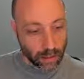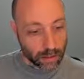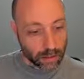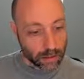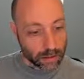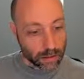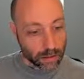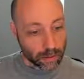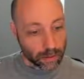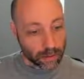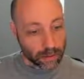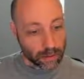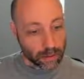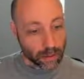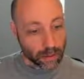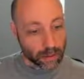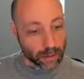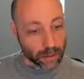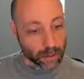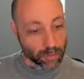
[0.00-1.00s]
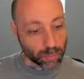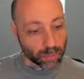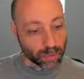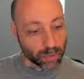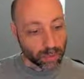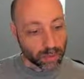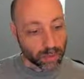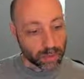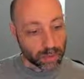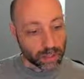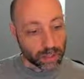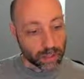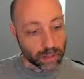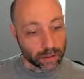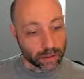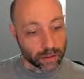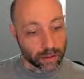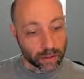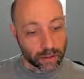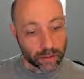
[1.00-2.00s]
So let's call it
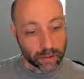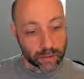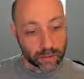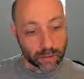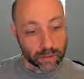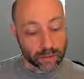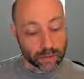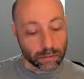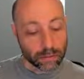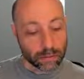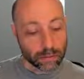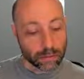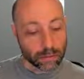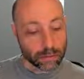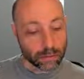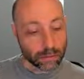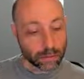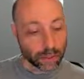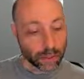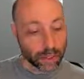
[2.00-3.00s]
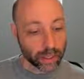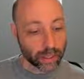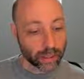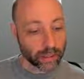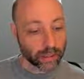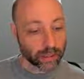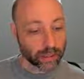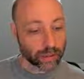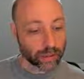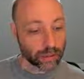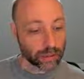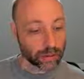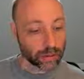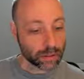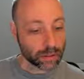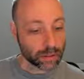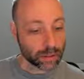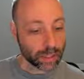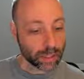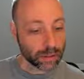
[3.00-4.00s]
percent range
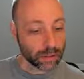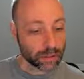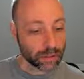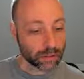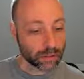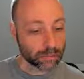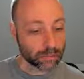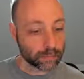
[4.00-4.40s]
slider.